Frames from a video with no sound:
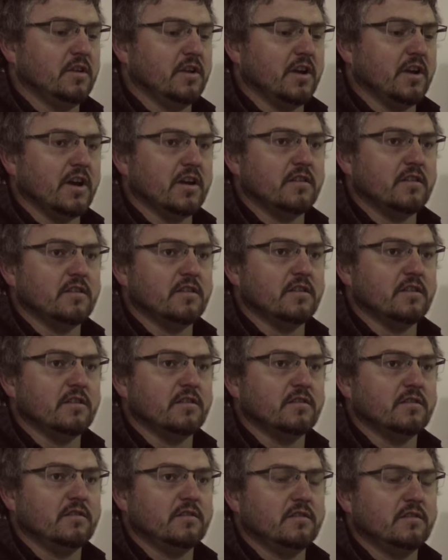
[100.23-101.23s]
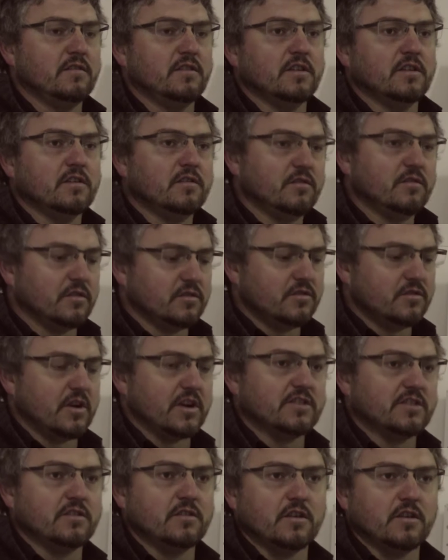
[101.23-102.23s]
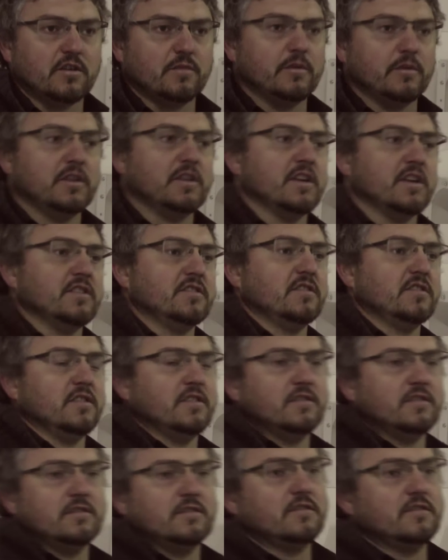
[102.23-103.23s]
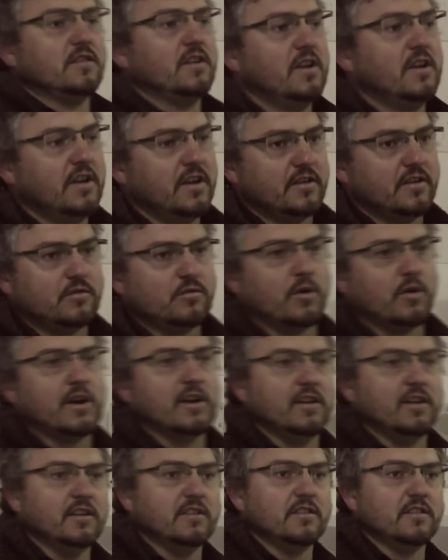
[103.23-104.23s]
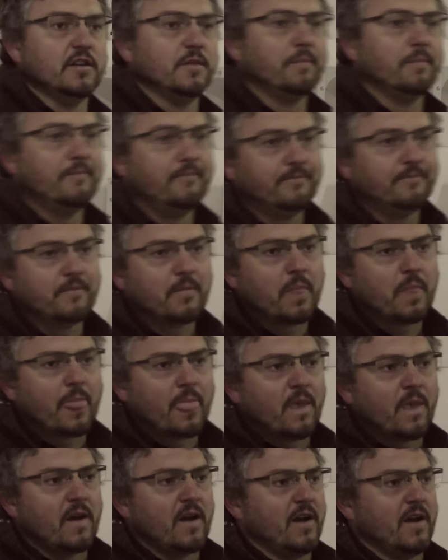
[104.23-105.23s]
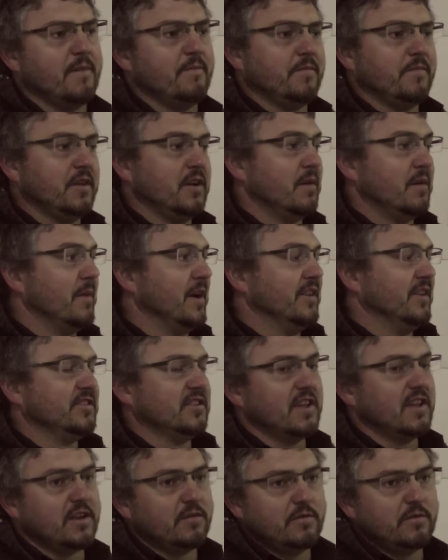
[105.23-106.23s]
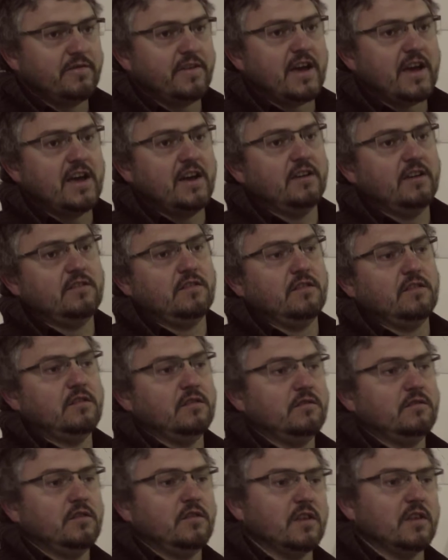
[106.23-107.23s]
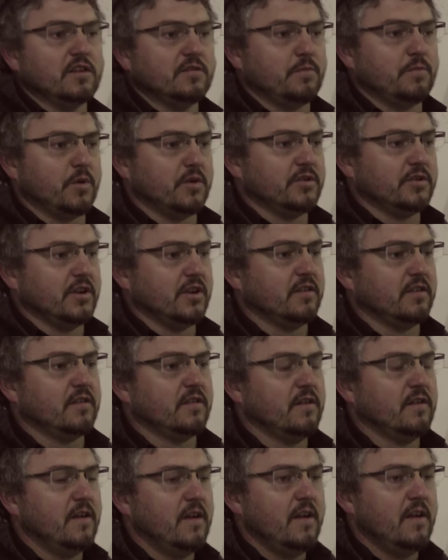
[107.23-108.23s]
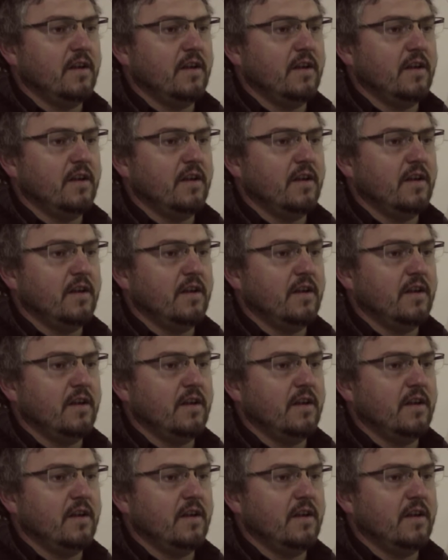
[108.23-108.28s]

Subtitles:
turning out the construction documentation is quite easy. The dimension that we've added to this project,